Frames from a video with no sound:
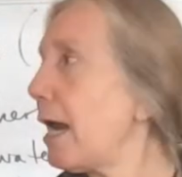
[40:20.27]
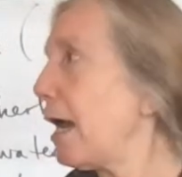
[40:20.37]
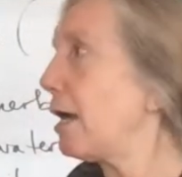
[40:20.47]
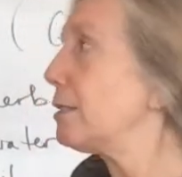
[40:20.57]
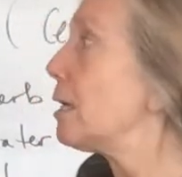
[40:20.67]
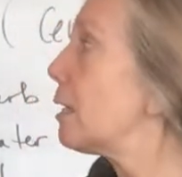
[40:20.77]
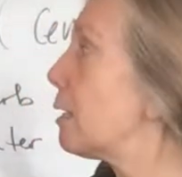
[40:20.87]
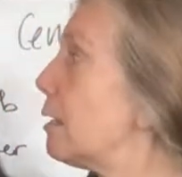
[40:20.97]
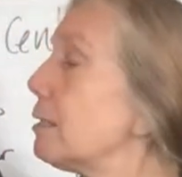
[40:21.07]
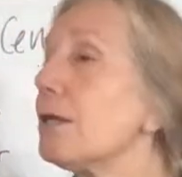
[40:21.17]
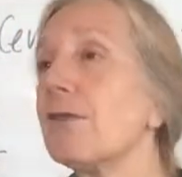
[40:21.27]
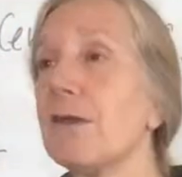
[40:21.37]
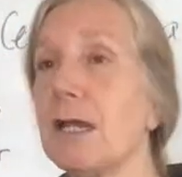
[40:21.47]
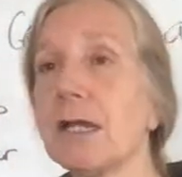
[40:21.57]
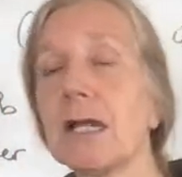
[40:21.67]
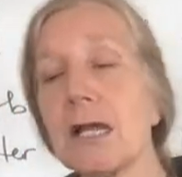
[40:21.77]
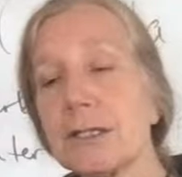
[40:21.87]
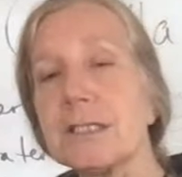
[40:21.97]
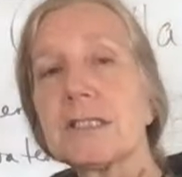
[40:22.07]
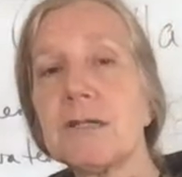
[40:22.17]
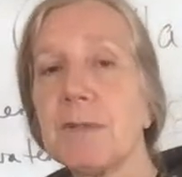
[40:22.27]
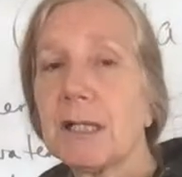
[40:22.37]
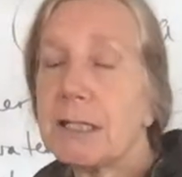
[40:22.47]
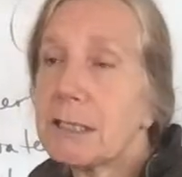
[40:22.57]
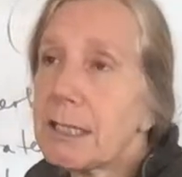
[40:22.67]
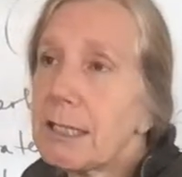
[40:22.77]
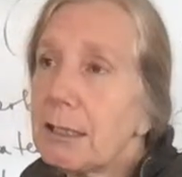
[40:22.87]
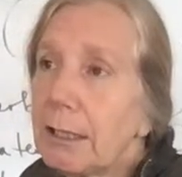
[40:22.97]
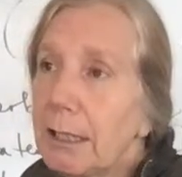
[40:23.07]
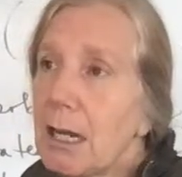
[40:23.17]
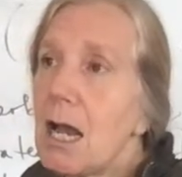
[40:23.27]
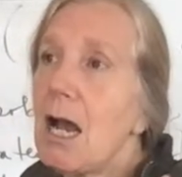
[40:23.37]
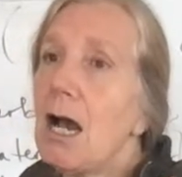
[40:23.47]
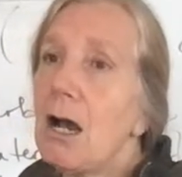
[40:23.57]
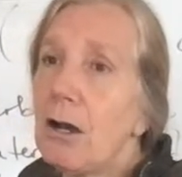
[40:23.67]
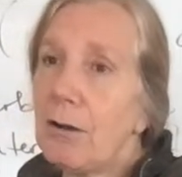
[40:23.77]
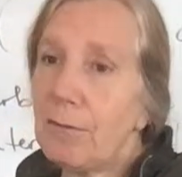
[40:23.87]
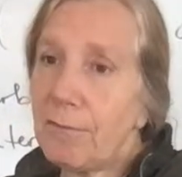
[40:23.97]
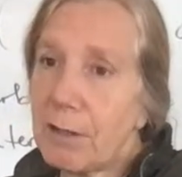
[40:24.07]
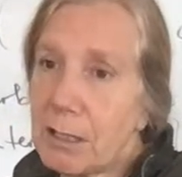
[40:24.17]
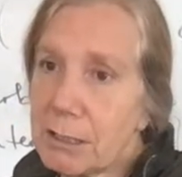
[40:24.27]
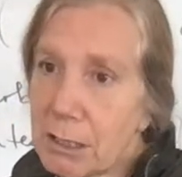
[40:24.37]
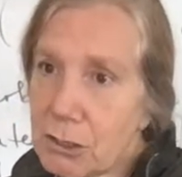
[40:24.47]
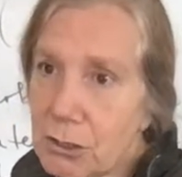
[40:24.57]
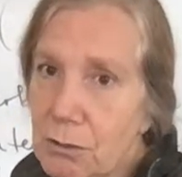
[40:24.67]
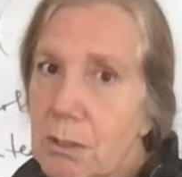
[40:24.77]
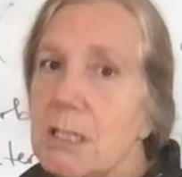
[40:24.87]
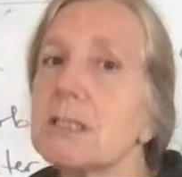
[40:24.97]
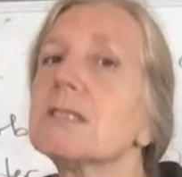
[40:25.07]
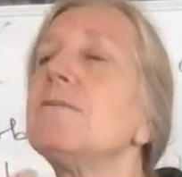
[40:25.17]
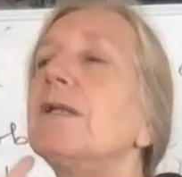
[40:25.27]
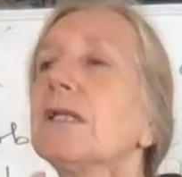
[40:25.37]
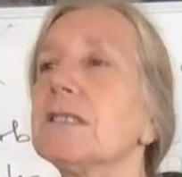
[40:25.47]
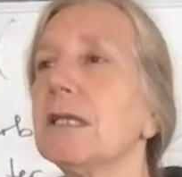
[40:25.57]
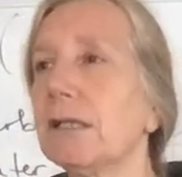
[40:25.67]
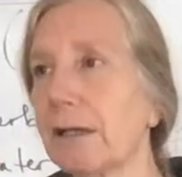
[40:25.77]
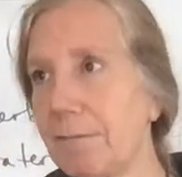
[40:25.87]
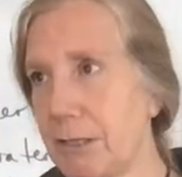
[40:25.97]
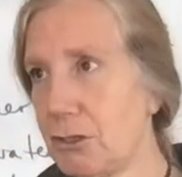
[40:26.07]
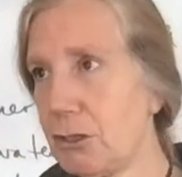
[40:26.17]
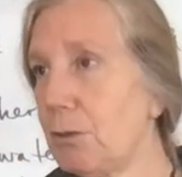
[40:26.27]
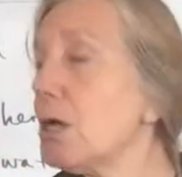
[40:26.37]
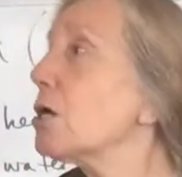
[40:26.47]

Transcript: And anything that stimulates healing of tissue stimulates healing of tissue.